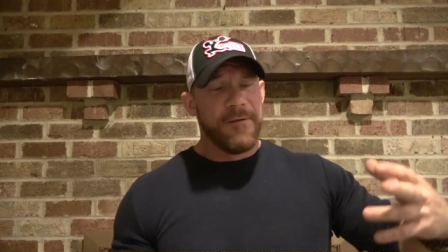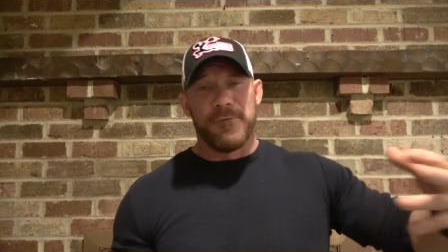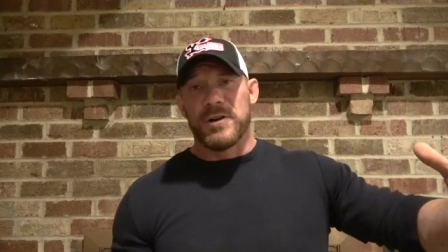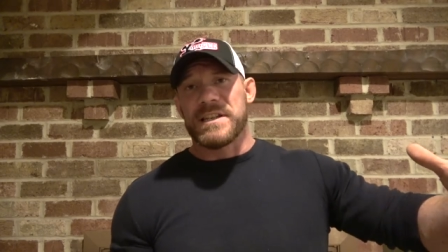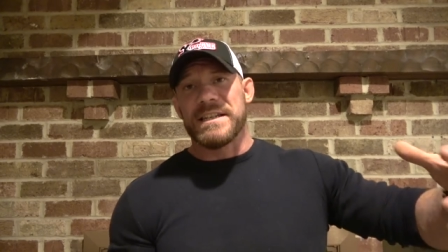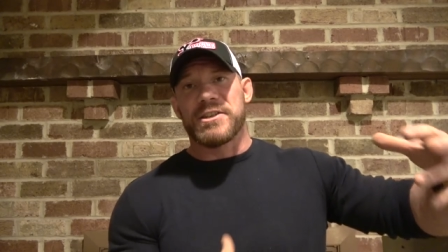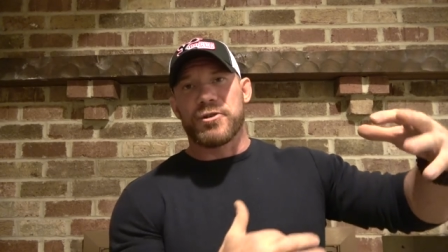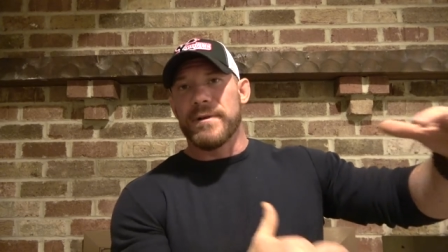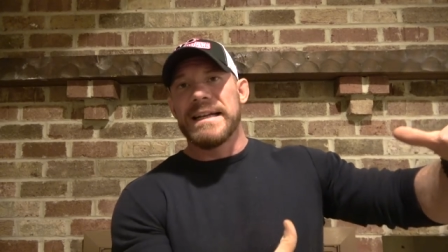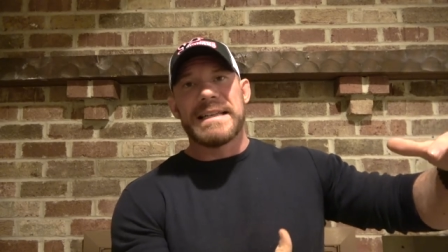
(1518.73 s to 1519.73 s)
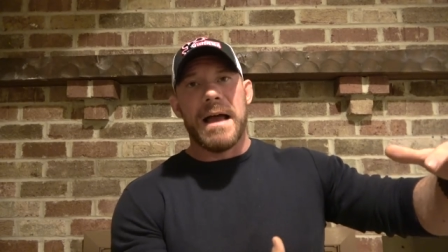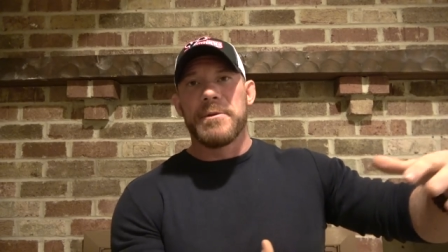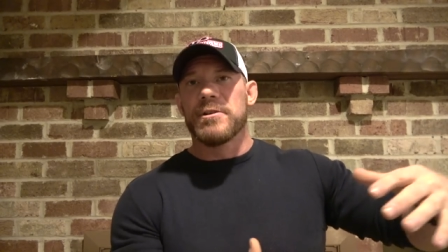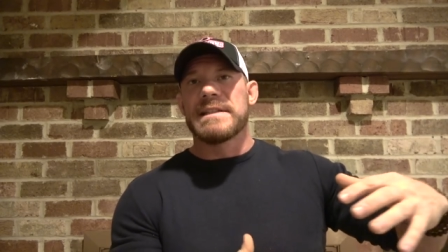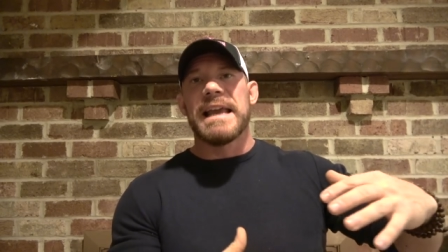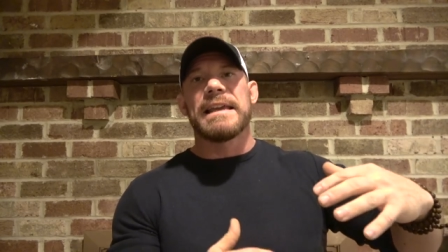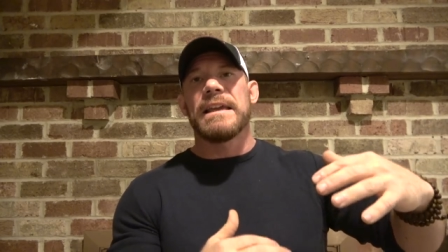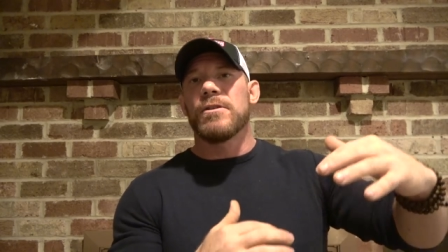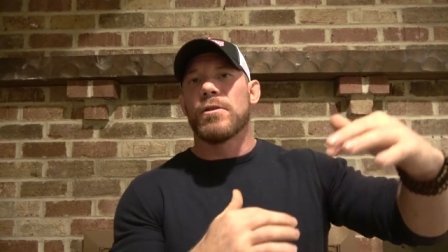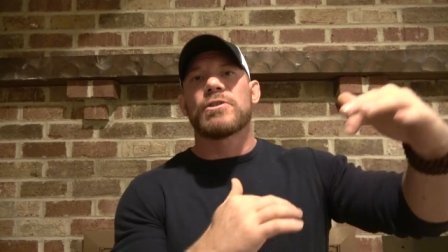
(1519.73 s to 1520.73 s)
versus screen time you're
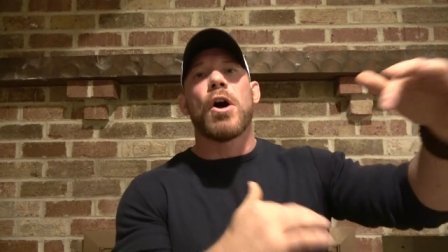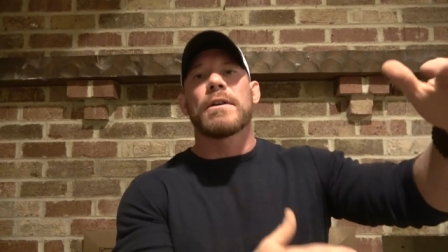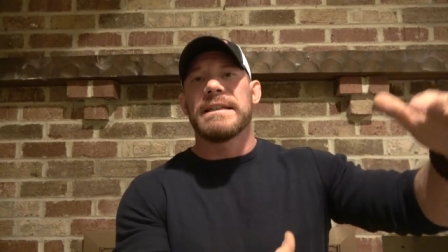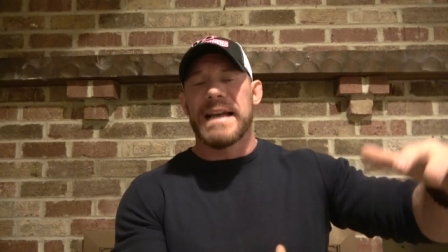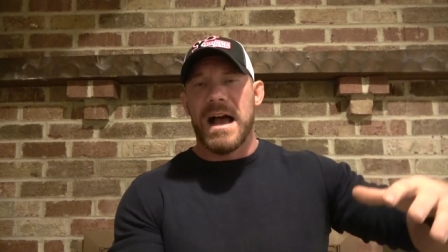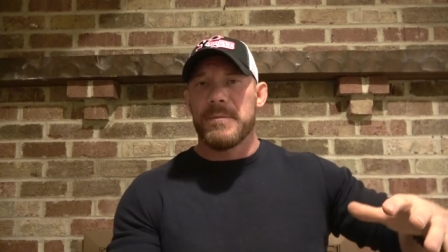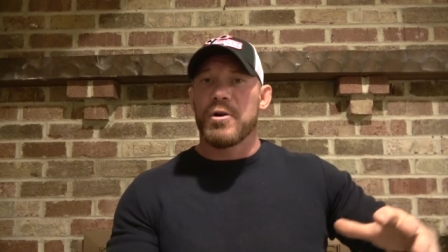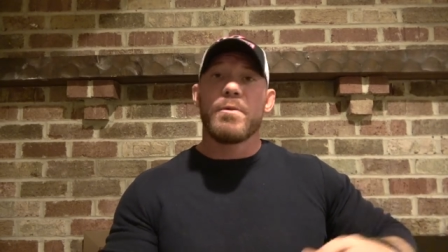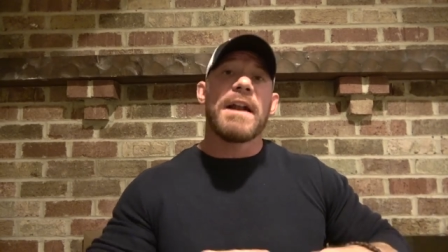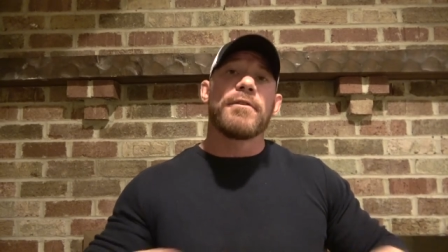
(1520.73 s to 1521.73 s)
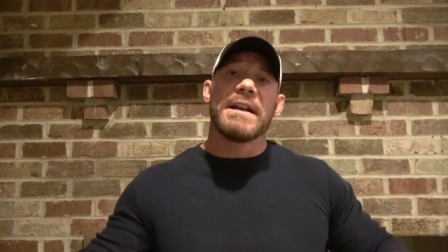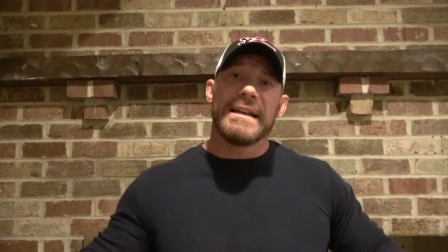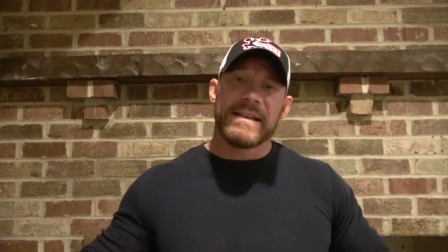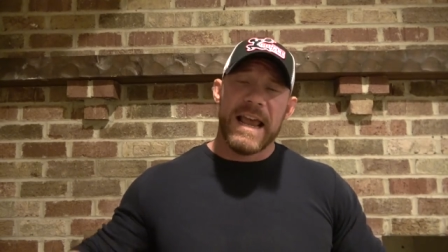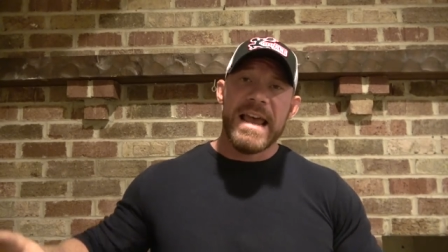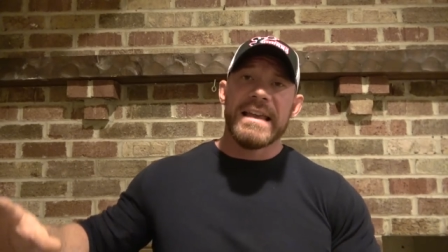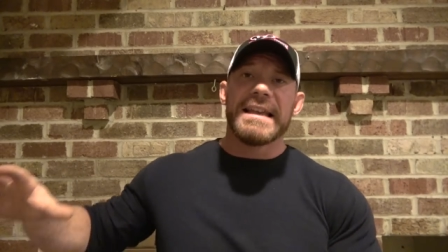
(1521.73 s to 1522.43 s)
taking or talking time or whatever it is